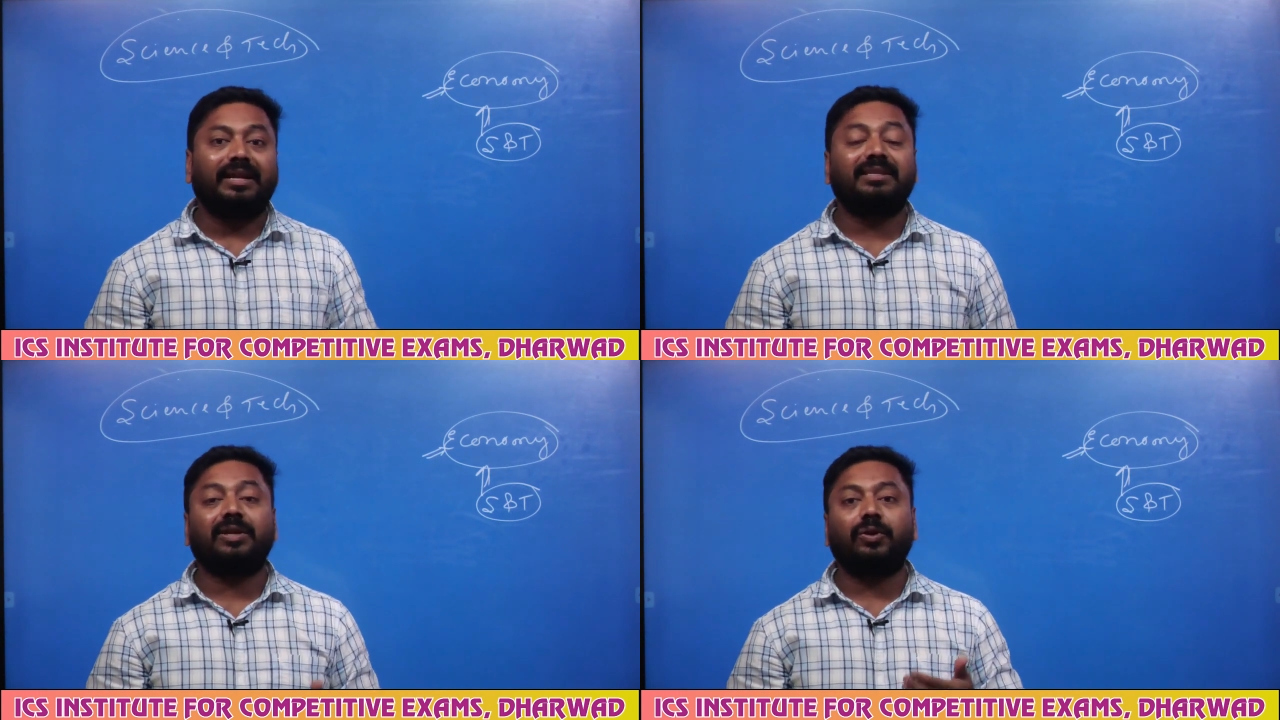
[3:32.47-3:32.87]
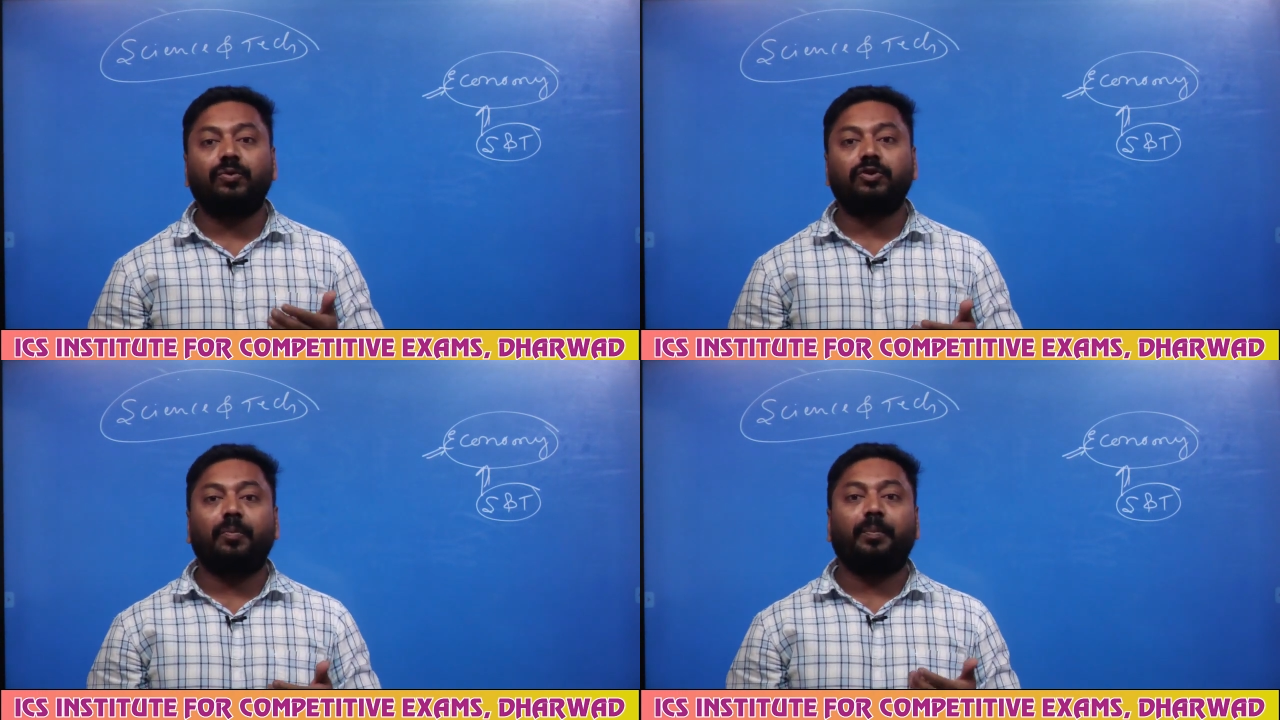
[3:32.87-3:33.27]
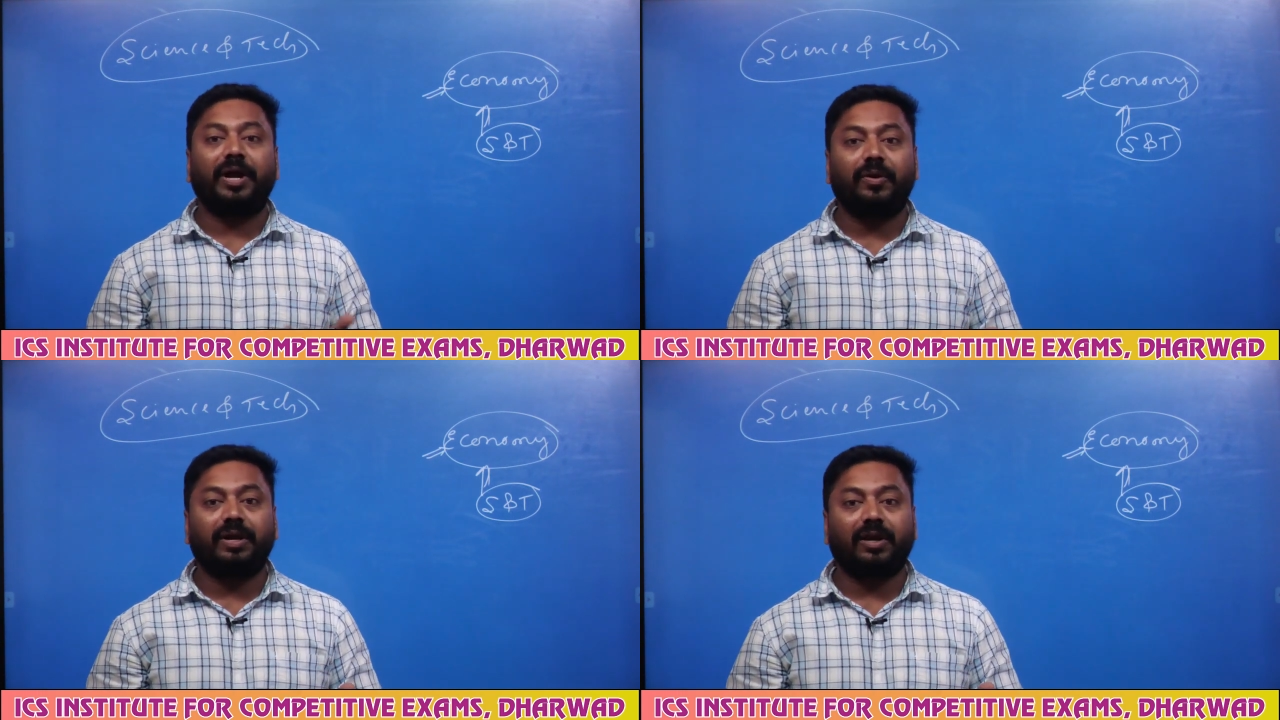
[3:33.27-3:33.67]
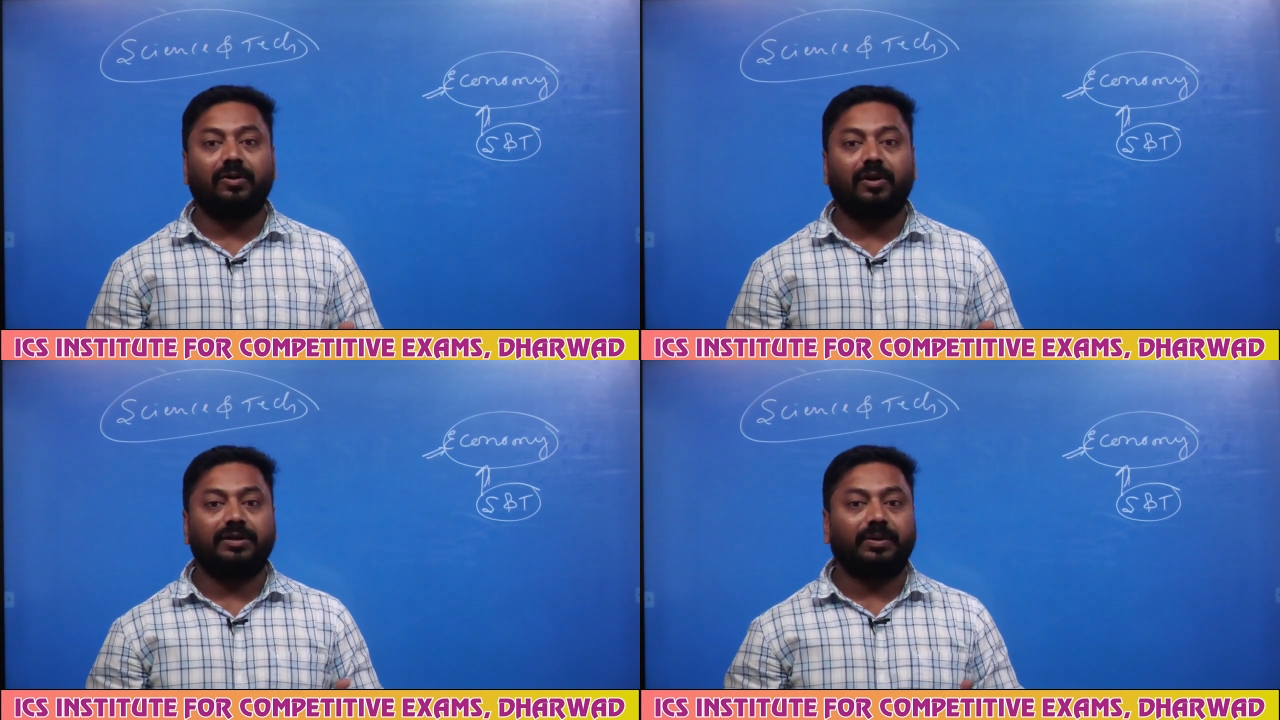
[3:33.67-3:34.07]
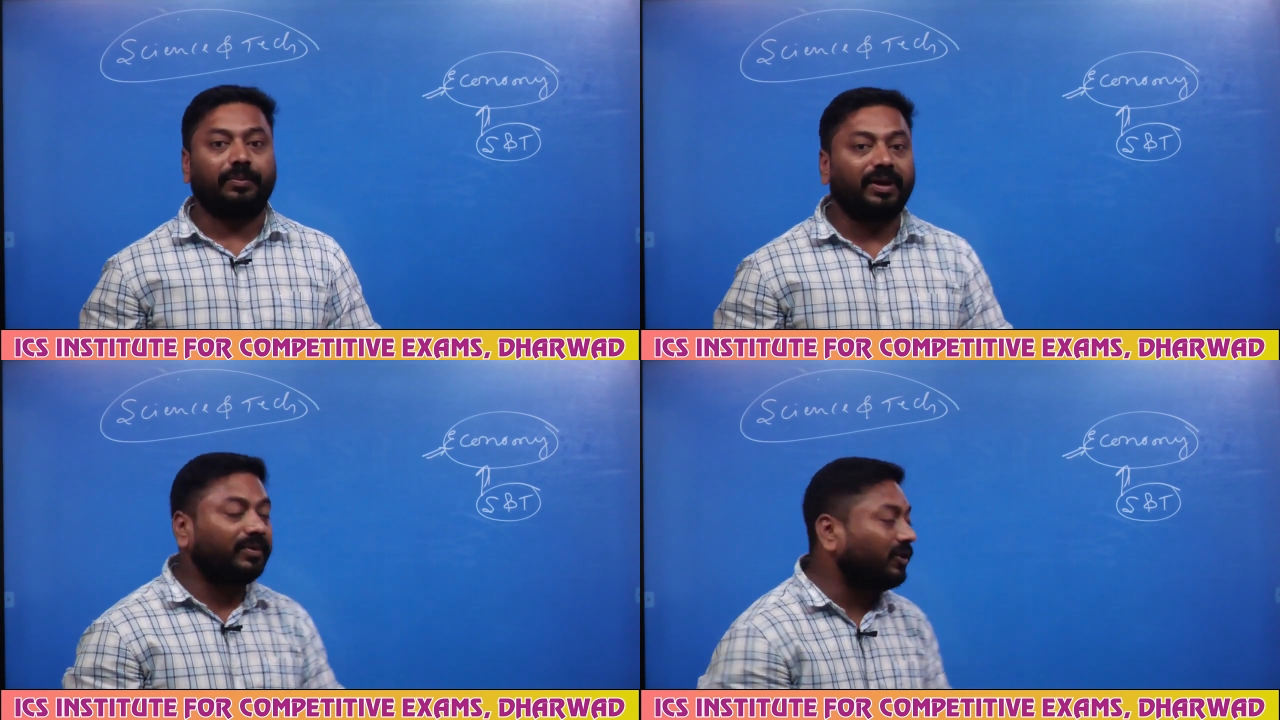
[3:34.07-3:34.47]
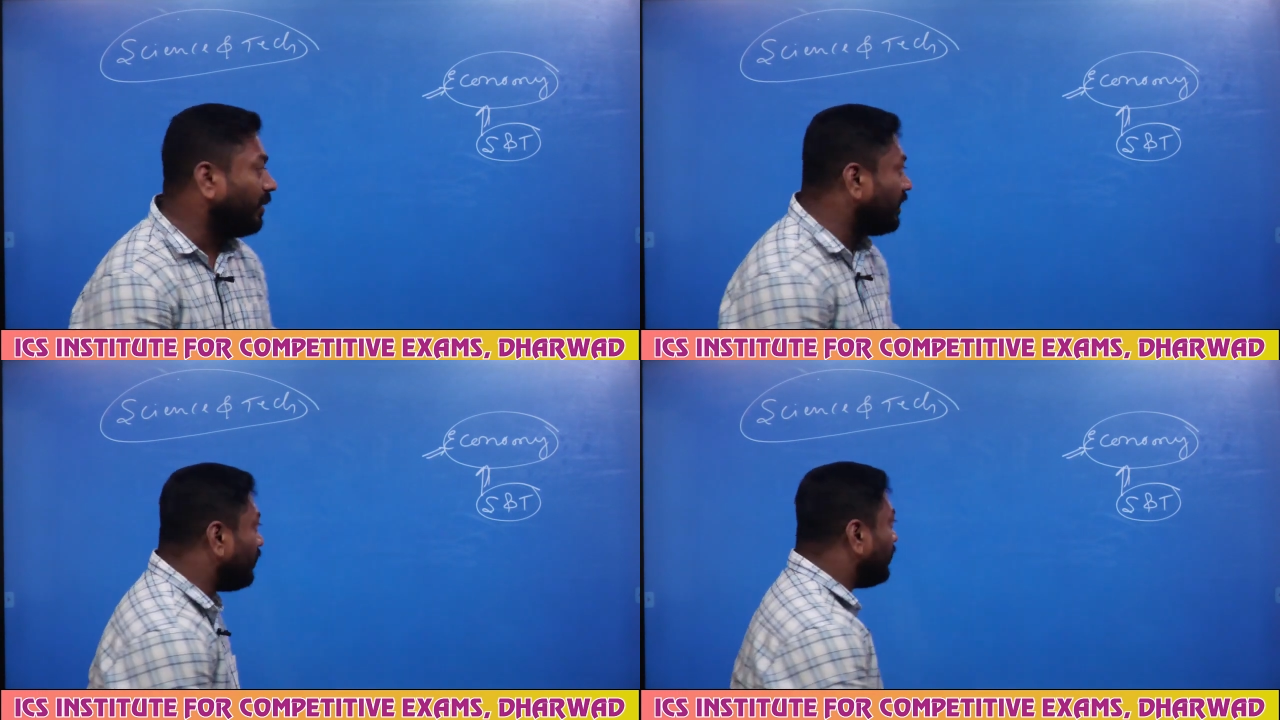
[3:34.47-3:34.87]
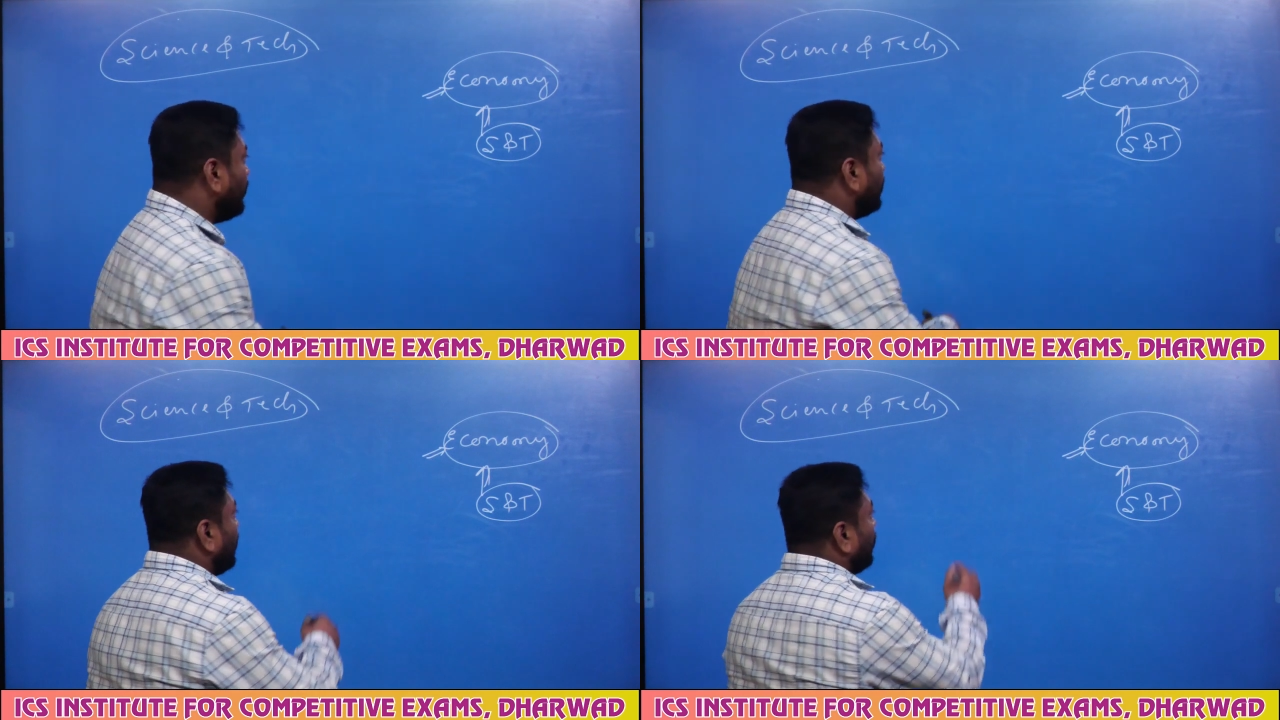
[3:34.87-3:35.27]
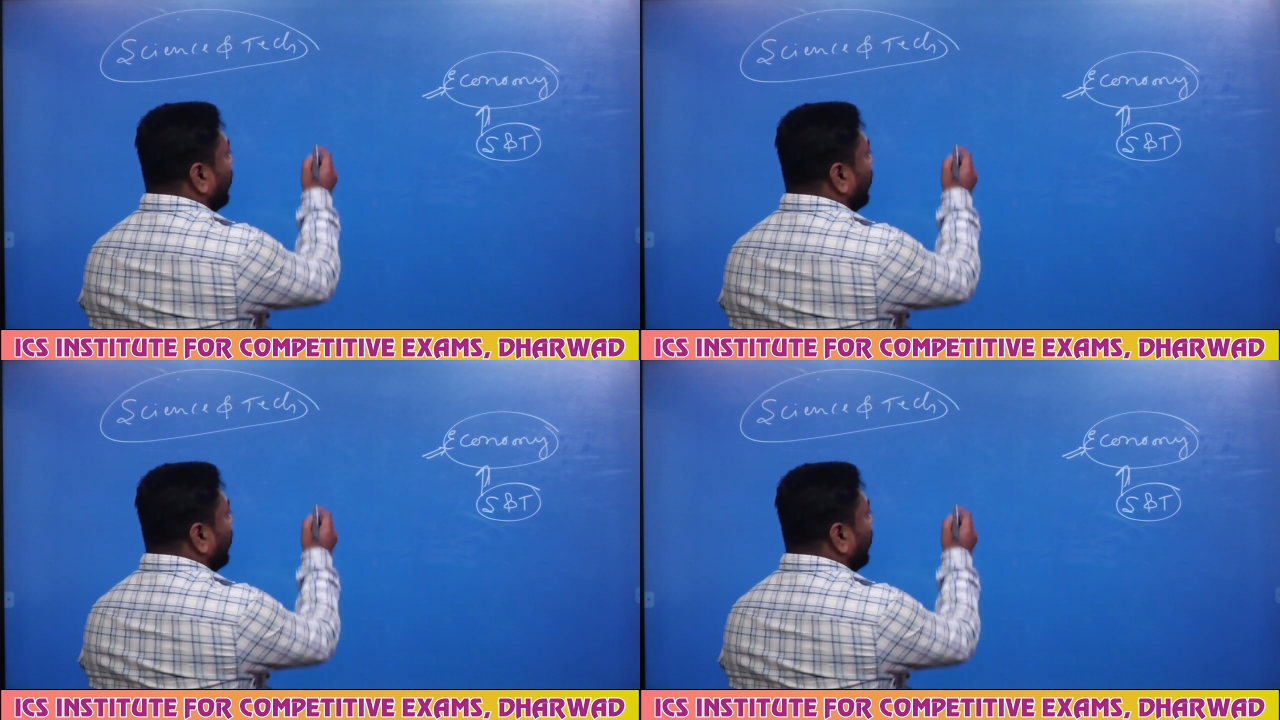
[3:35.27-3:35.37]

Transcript: That is the use of biotechnology. Maybe you might have heard the term